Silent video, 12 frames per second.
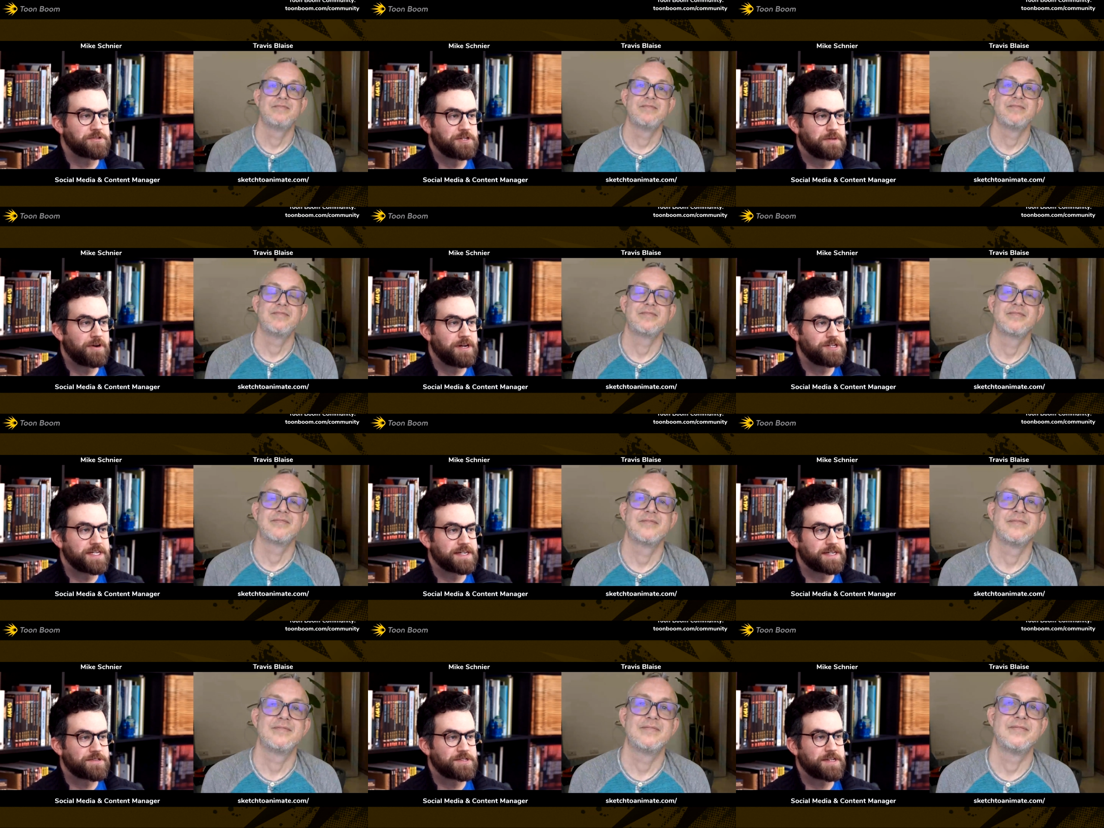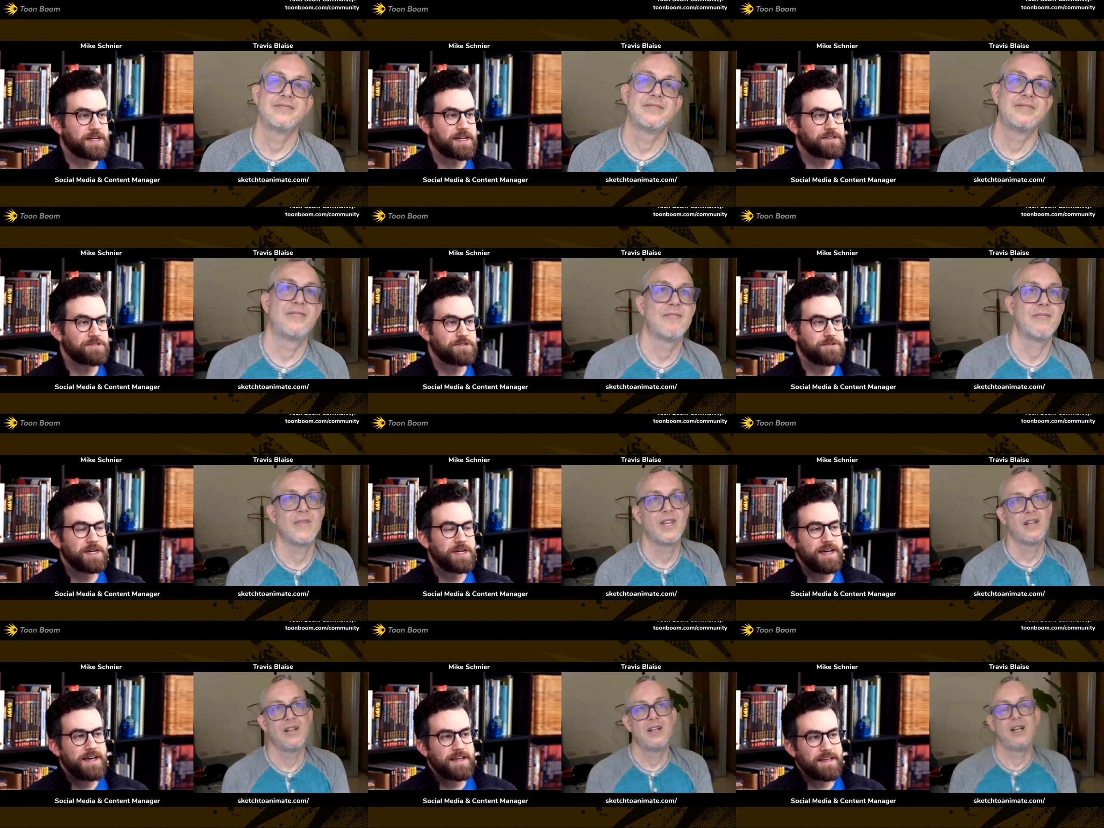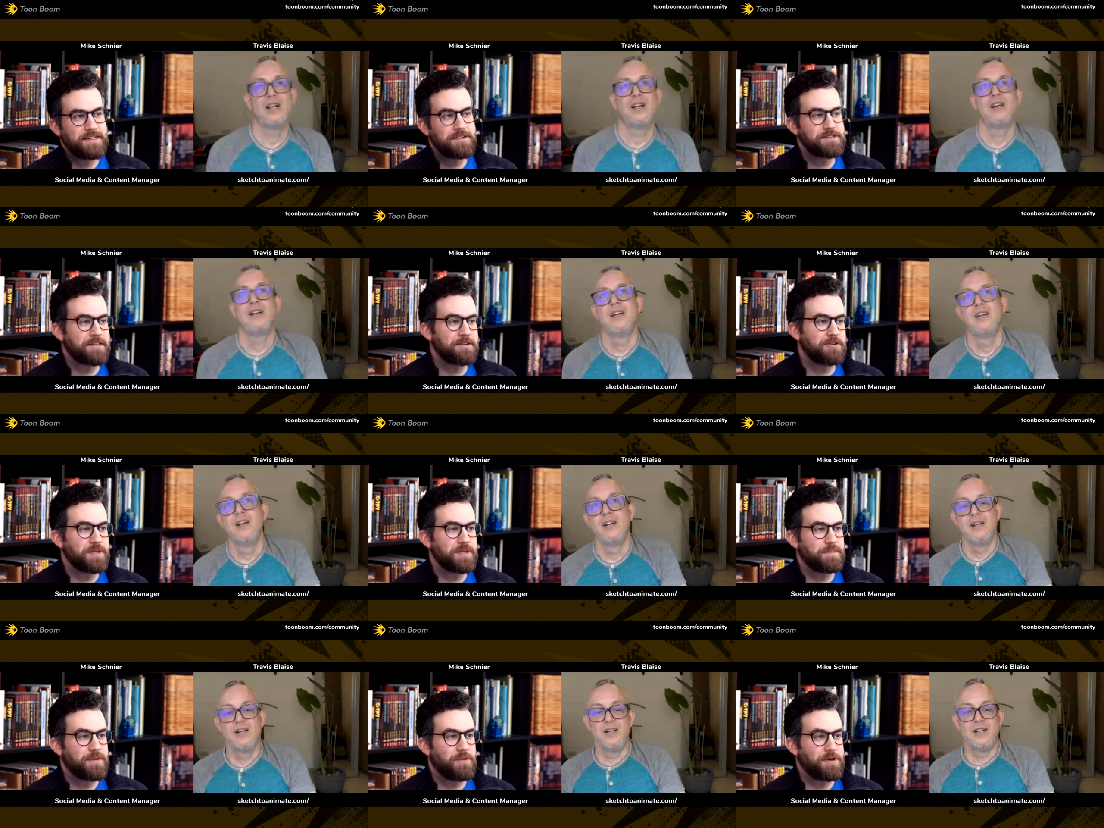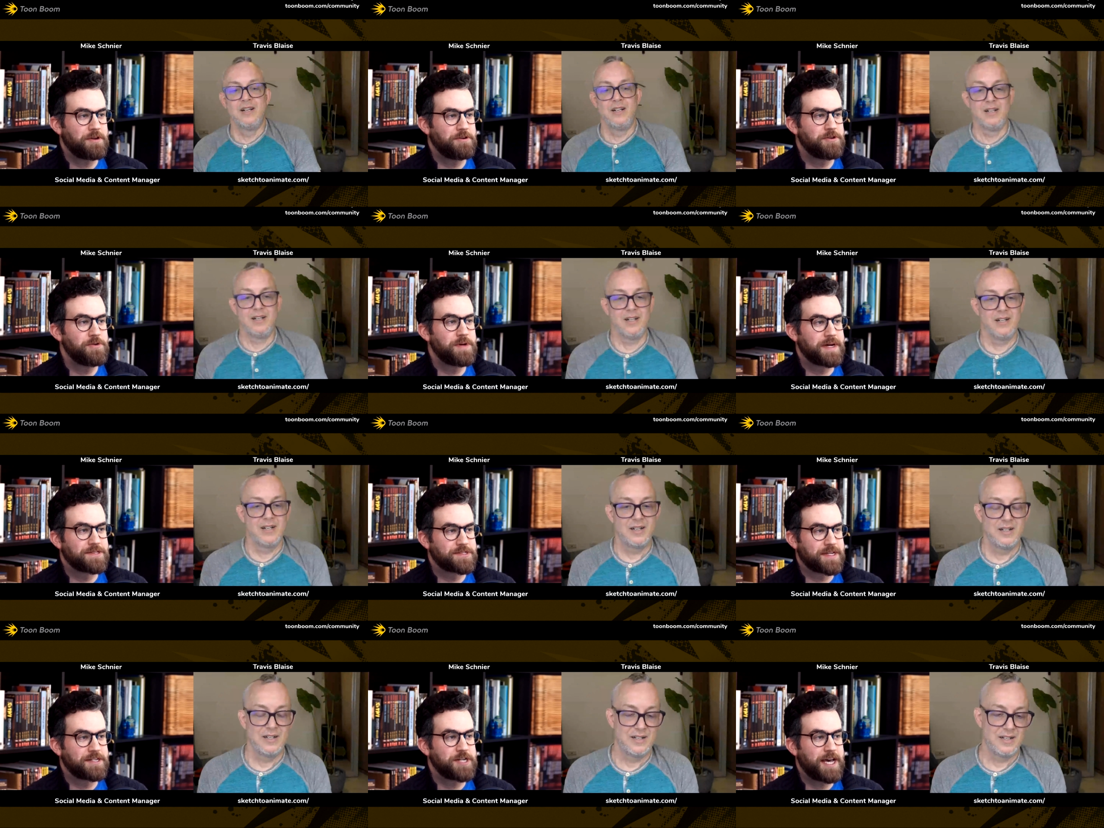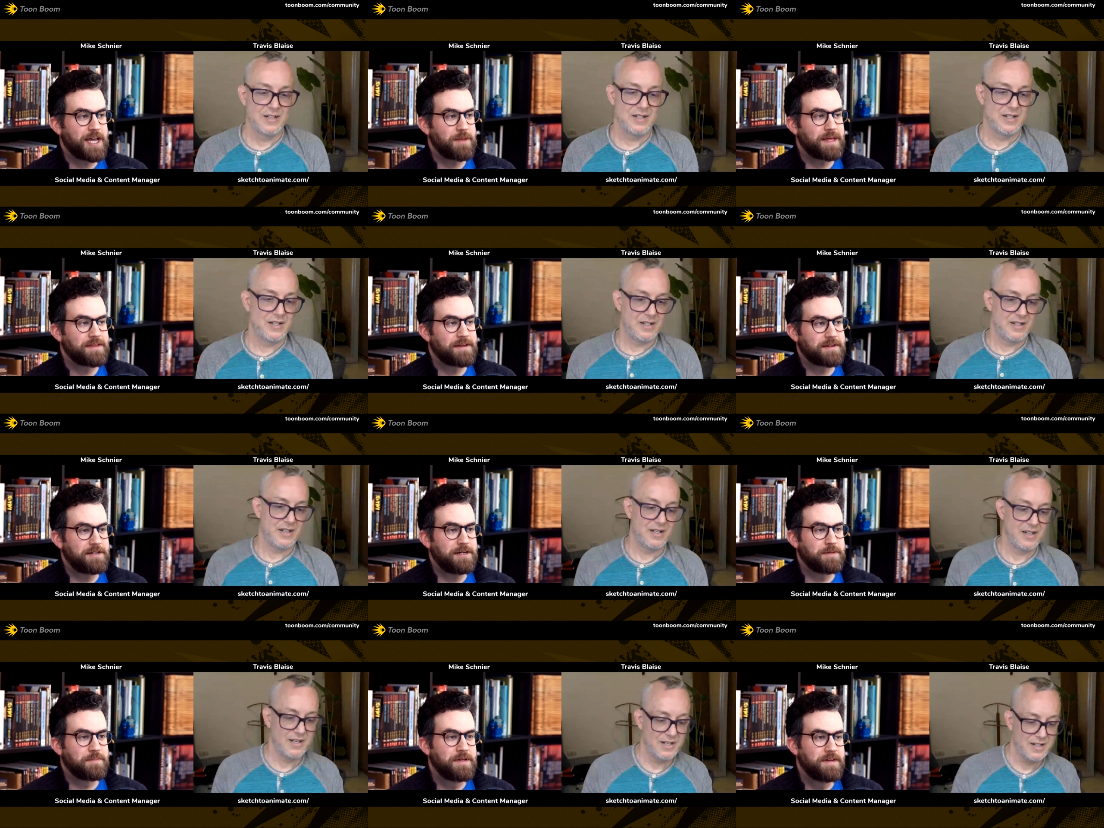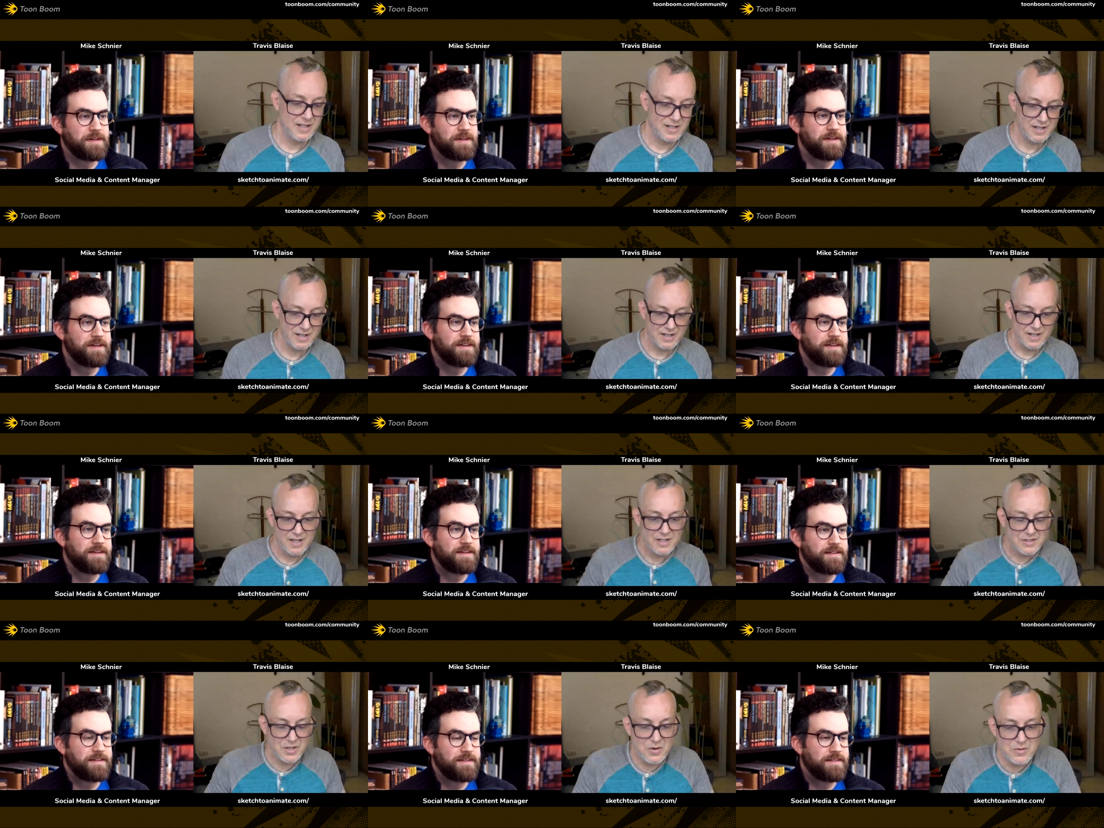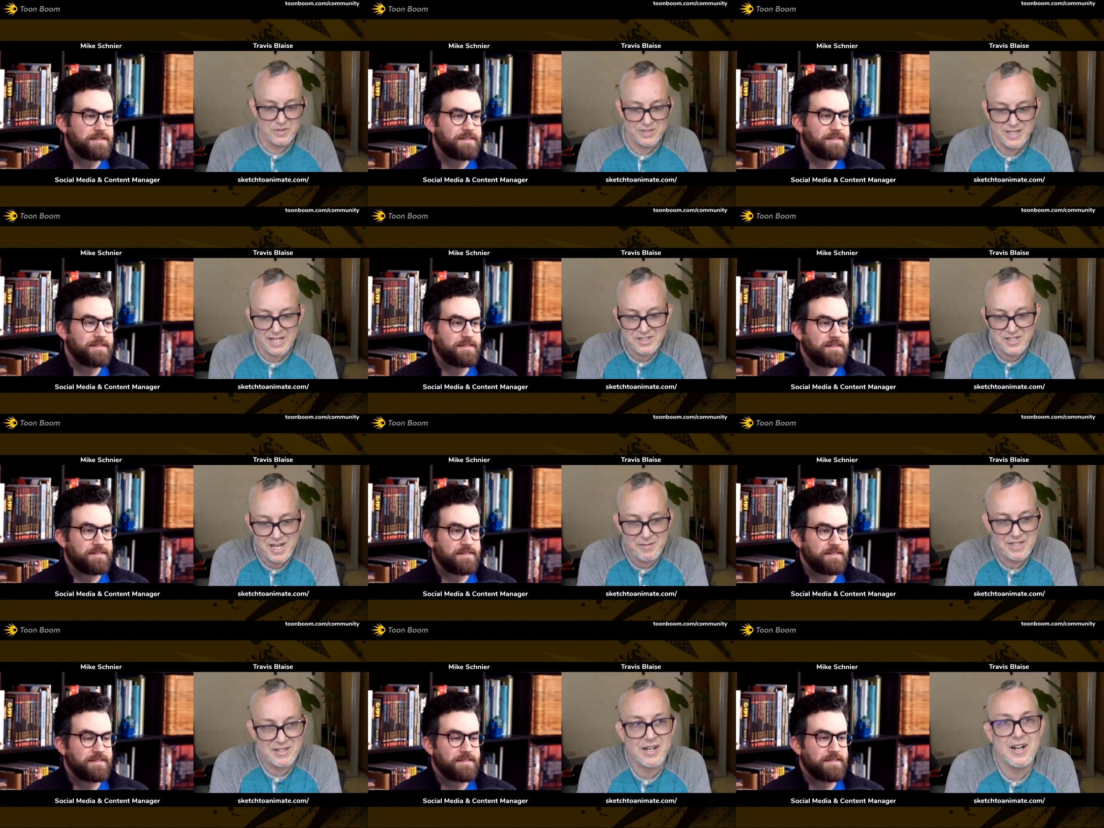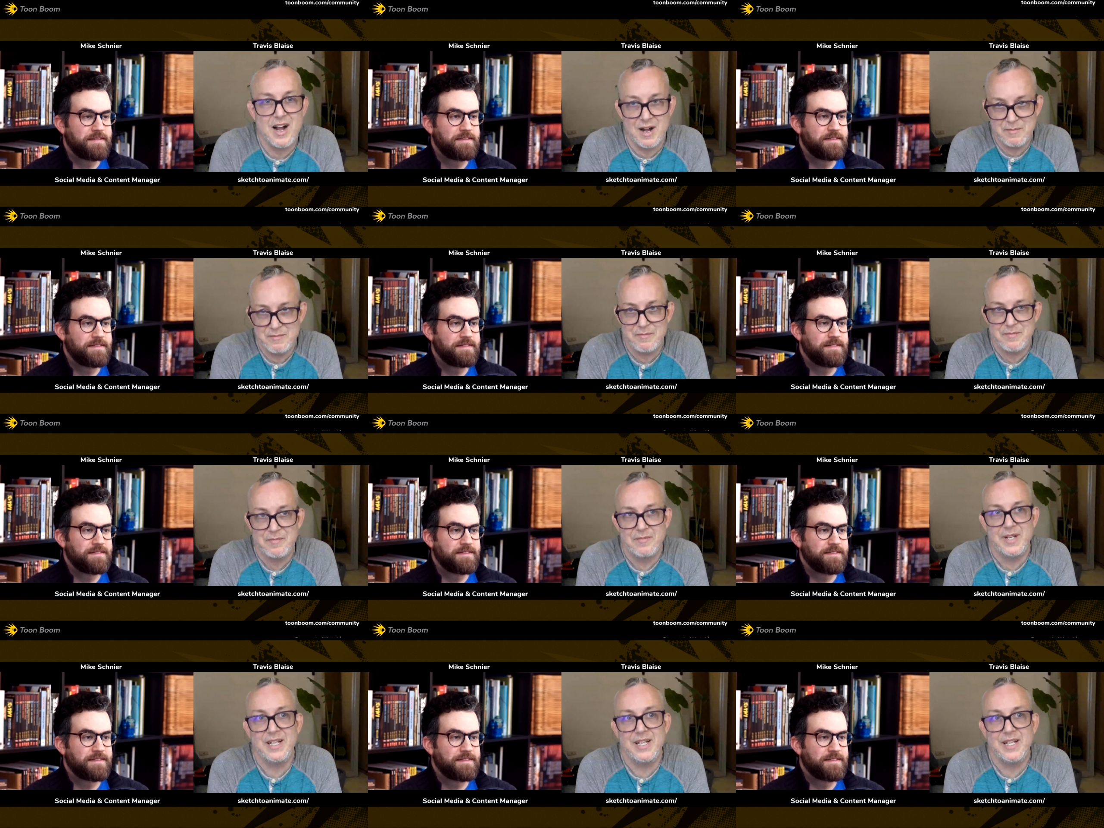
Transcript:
Speaker 1: personal projects. Uh, so can you tell us a little bit about what you're doing on sketch to animate dot com?
Speaker 2: So sketch to animate dot com